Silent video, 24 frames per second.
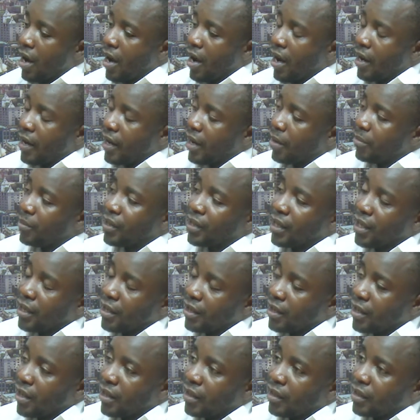And I'm
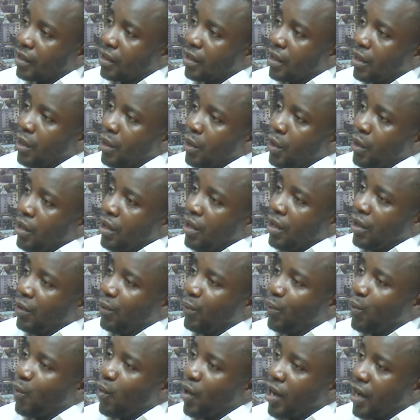saying that
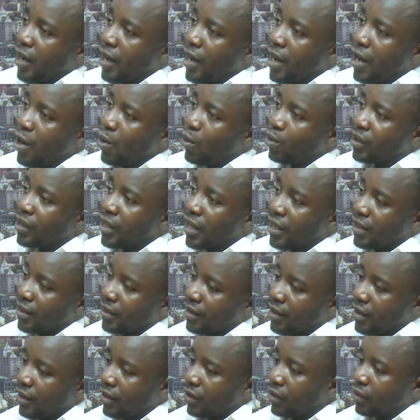if we allow such
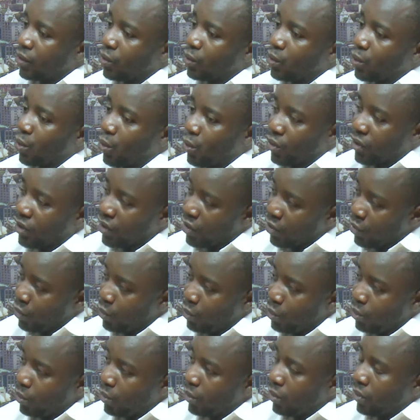things to
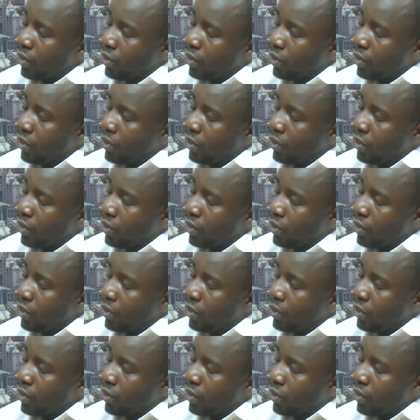continue,